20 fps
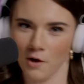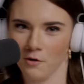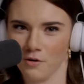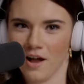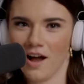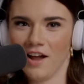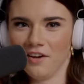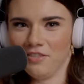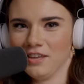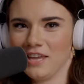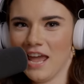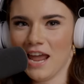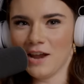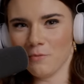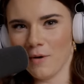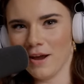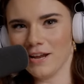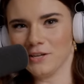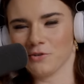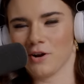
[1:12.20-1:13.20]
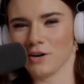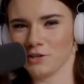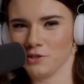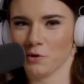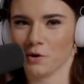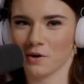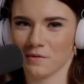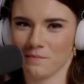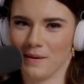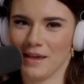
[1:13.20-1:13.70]
oh God, the gateway drug.
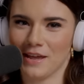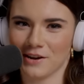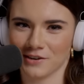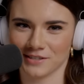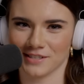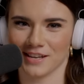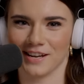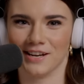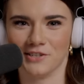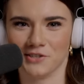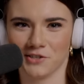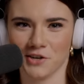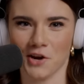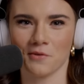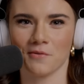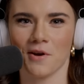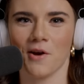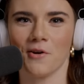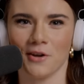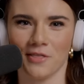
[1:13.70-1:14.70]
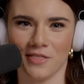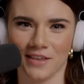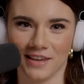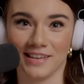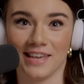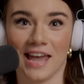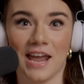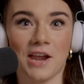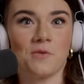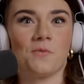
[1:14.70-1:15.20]
Jordan Peterson and Joe Rogan, the
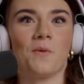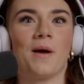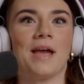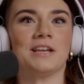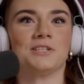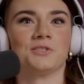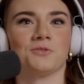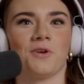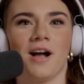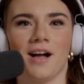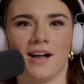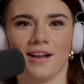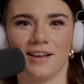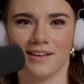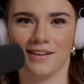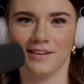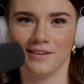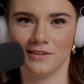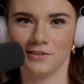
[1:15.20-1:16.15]
gateway drug